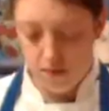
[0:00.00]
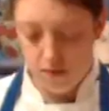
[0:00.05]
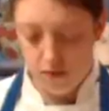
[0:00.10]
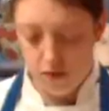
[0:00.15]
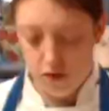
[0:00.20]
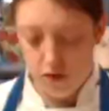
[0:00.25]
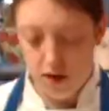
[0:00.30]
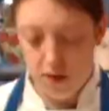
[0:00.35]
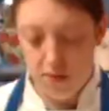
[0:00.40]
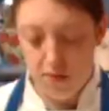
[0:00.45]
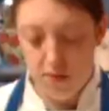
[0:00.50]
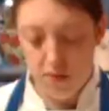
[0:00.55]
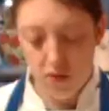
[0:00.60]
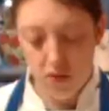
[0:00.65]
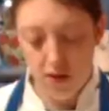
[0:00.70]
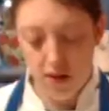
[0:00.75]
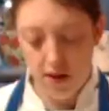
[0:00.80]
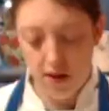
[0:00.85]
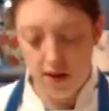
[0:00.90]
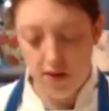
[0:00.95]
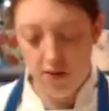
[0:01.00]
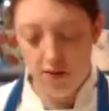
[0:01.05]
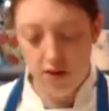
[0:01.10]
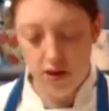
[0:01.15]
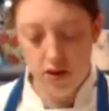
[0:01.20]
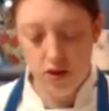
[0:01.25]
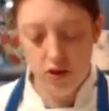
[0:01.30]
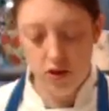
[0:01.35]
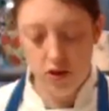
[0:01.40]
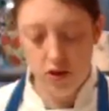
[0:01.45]
creme brulee
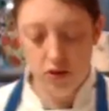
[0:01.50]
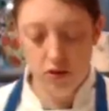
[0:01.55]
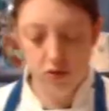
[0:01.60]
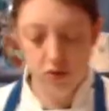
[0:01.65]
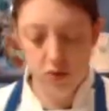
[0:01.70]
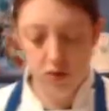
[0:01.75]
French toast,